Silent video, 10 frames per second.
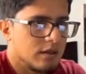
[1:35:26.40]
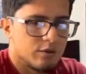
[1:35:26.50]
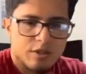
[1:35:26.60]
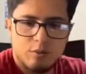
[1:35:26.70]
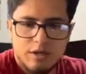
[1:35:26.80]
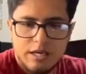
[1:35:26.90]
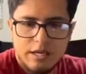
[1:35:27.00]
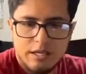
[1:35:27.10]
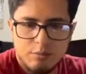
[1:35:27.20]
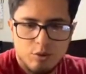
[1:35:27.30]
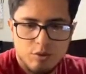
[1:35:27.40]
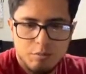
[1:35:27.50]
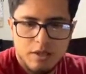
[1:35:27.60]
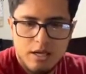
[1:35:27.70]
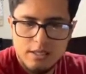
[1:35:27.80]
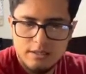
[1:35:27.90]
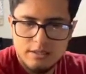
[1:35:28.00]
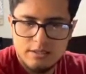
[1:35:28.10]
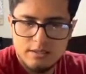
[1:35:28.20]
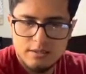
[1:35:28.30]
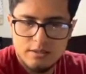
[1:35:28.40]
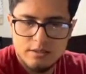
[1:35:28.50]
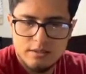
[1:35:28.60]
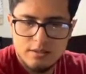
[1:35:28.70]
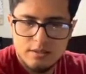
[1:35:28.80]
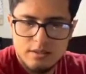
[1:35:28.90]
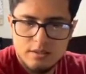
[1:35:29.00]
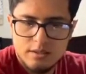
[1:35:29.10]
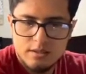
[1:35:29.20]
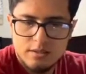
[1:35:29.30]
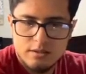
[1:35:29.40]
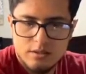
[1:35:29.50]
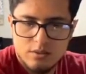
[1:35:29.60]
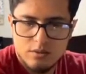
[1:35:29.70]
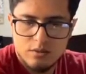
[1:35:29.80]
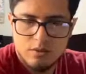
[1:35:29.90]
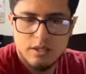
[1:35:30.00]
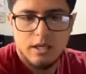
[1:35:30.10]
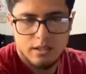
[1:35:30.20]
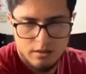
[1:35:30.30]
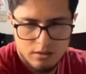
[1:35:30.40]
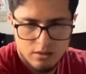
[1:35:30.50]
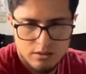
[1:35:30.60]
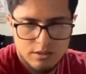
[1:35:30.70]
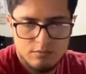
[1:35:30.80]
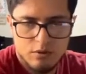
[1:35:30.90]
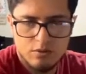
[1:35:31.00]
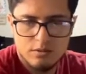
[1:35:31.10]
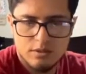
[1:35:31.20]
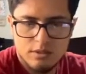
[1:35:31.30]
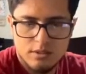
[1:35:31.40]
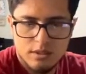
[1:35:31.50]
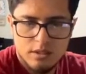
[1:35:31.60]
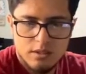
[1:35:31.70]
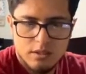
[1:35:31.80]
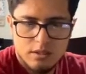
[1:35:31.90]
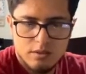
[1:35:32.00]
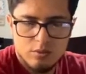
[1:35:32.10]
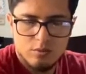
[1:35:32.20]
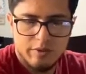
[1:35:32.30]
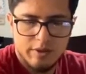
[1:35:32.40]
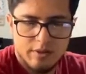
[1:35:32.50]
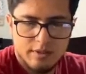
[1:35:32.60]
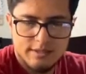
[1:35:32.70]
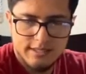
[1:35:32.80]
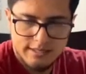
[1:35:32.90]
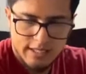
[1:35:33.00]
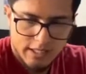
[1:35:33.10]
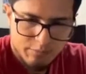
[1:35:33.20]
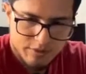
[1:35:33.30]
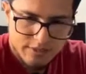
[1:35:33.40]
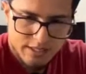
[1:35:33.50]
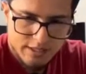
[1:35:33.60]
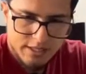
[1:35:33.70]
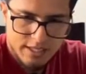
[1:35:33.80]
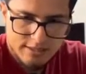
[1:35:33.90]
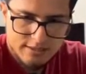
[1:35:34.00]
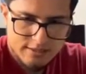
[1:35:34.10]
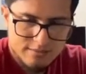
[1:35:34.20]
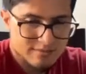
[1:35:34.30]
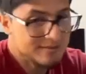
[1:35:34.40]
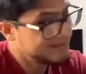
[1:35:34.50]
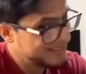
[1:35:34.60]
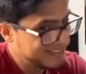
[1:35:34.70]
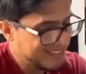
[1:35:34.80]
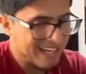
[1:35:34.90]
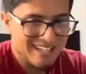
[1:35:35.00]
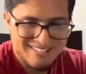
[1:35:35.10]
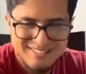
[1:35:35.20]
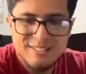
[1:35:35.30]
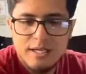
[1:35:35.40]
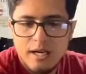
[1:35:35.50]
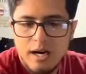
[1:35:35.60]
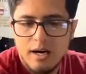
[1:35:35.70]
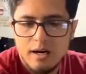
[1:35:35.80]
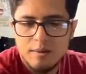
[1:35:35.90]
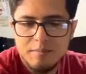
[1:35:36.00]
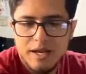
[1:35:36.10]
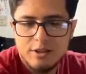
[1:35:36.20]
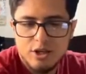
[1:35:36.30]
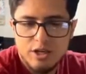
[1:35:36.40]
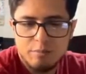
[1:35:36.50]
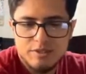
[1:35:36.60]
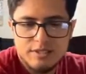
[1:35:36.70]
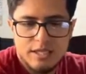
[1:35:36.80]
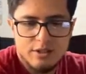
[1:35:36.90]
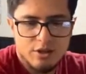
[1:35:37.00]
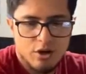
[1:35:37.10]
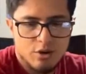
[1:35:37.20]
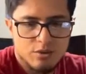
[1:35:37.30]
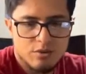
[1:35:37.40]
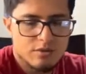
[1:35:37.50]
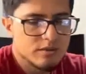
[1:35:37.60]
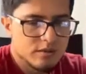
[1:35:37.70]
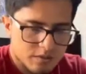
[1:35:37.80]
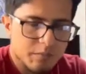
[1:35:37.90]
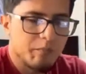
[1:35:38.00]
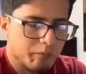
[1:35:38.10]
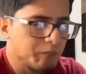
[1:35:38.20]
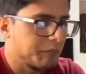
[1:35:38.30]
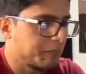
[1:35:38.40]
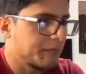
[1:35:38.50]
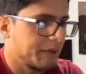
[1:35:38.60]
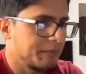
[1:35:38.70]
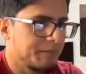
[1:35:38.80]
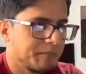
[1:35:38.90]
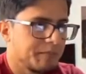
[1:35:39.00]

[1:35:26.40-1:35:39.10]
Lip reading: I don't think we're getting any more replies. So again, 13 votes with 69% yes, and 30% no. Okay.